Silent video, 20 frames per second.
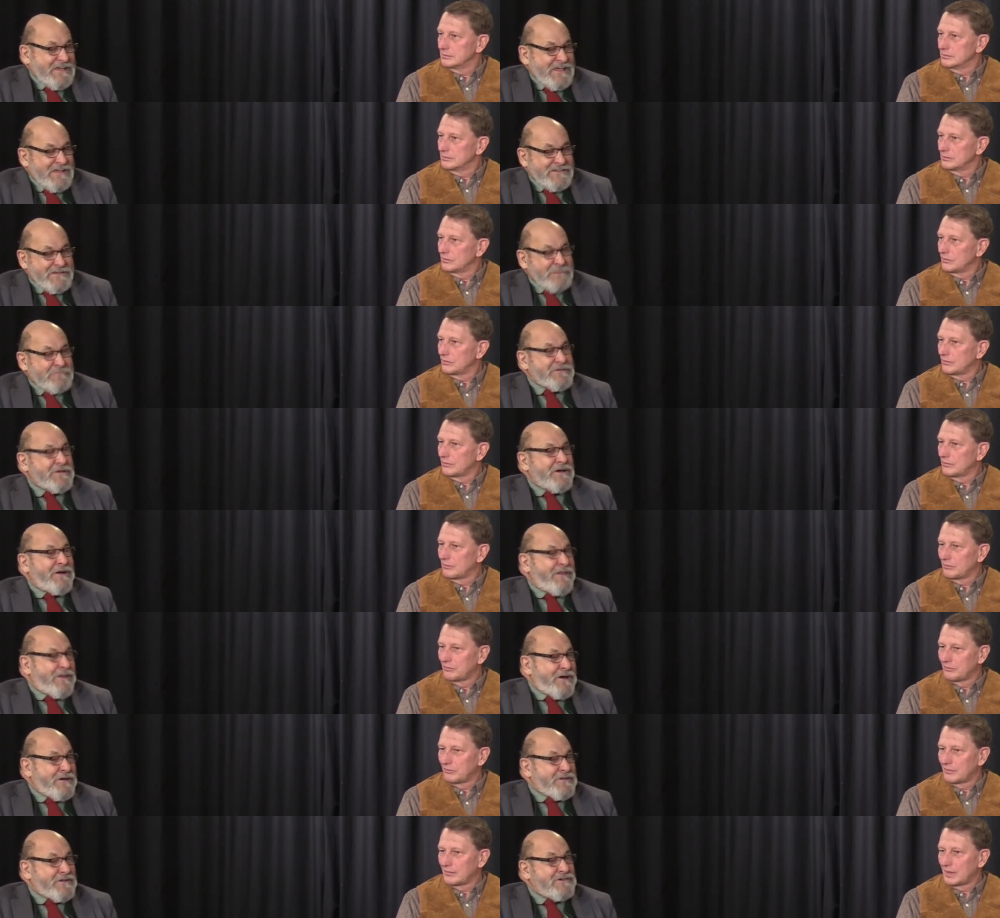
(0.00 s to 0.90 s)
Speaker 1: something
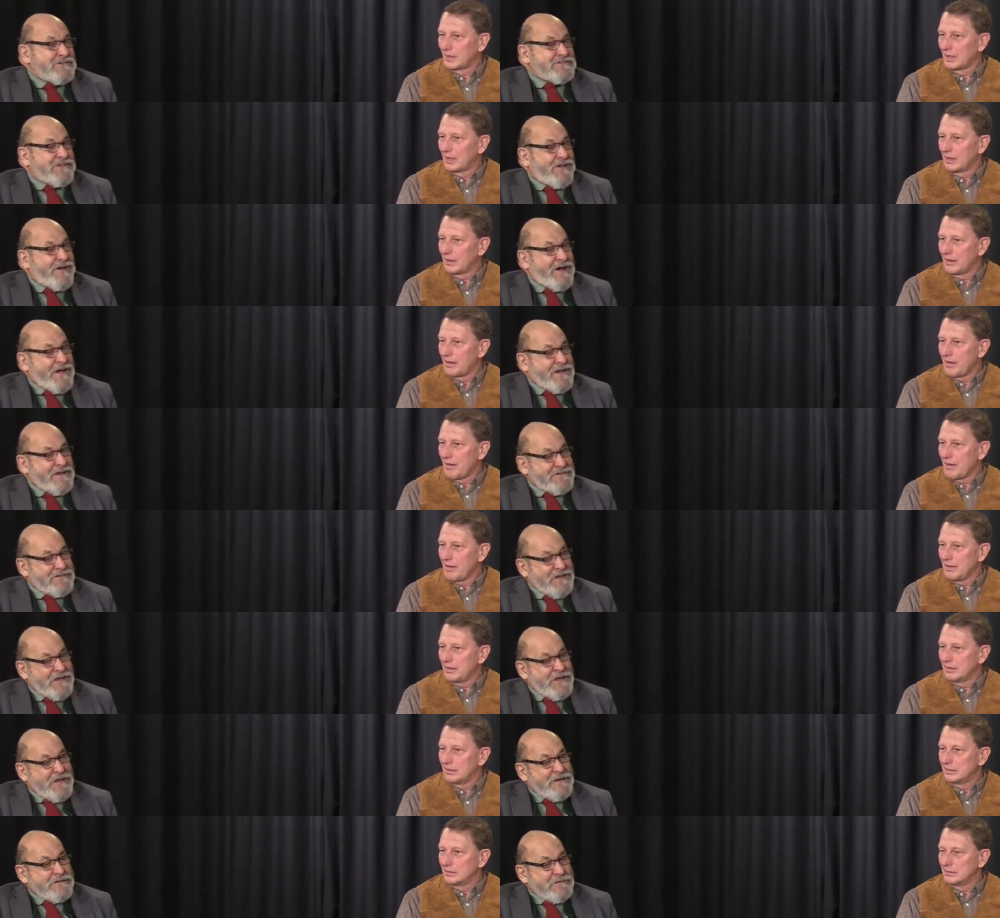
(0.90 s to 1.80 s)
along those lines,
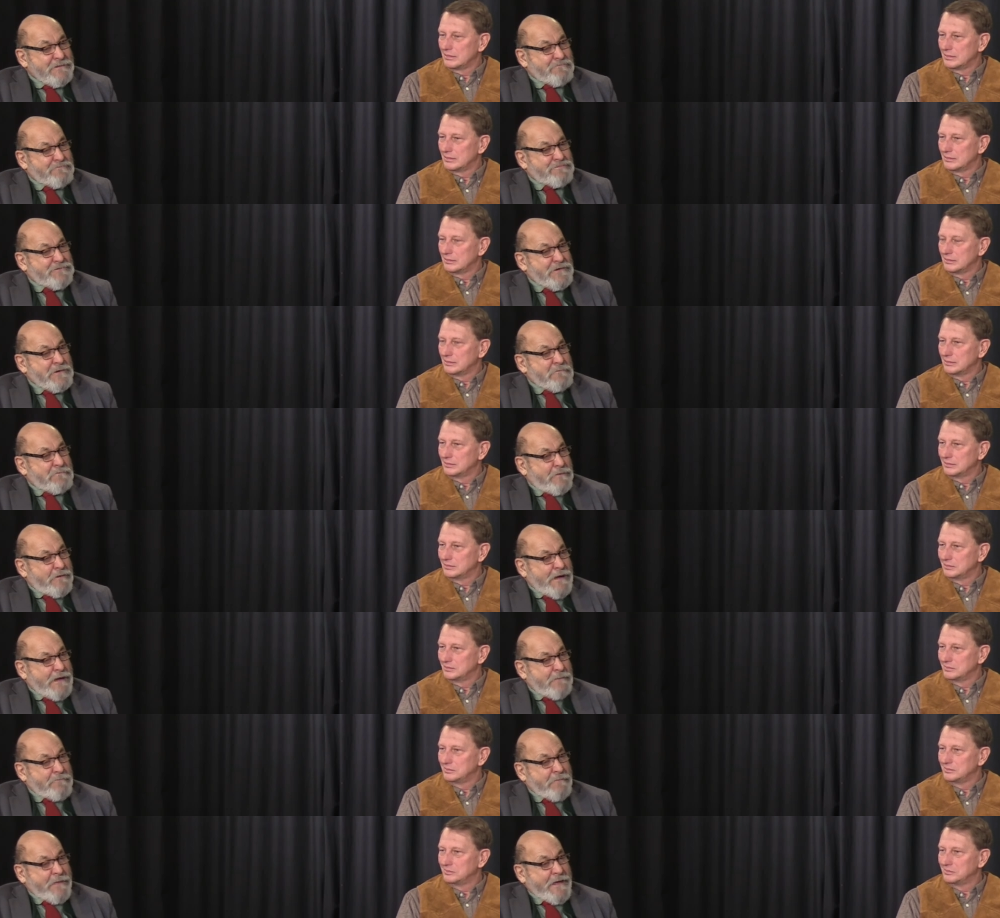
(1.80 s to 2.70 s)
to bring
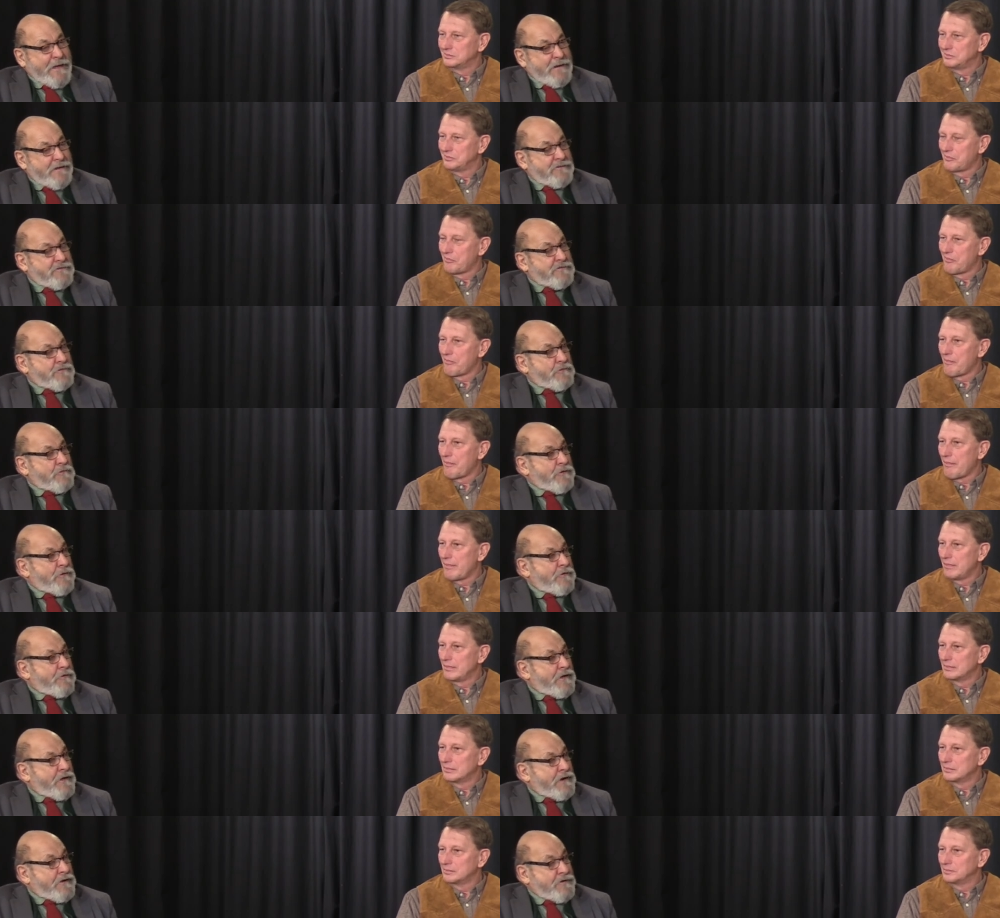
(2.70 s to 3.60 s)
broadband into the rural
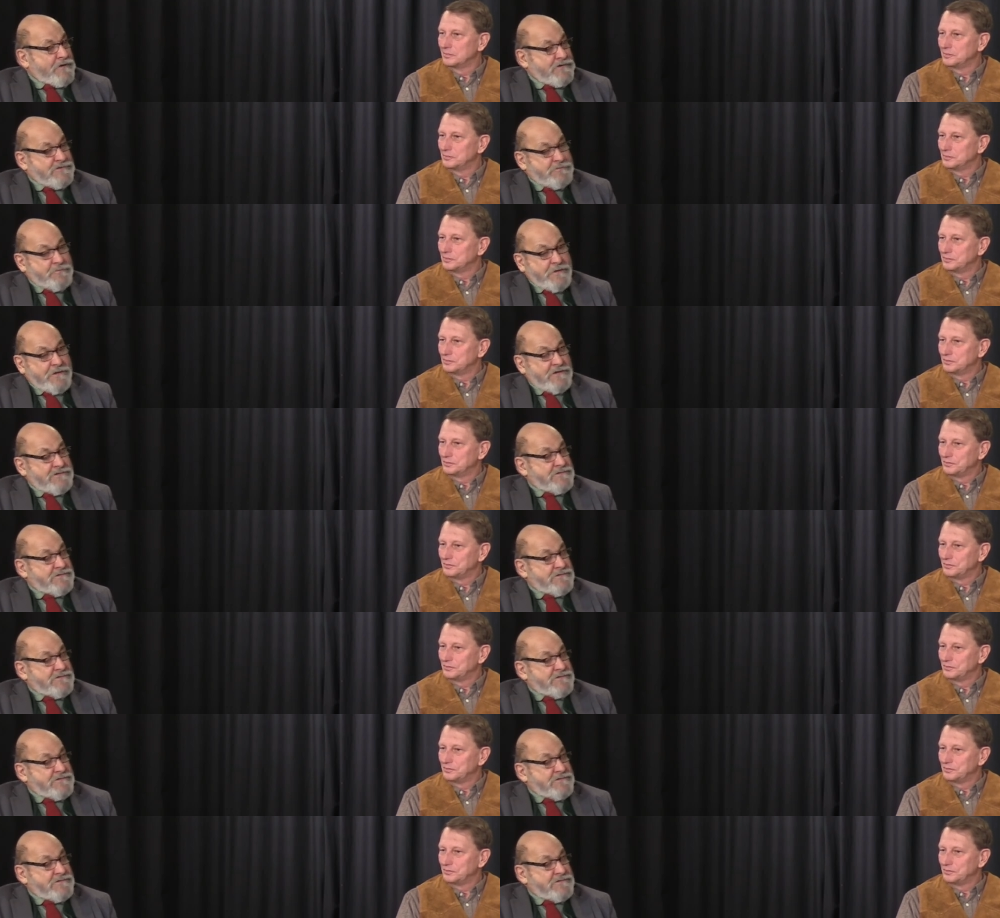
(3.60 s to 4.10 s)
areas because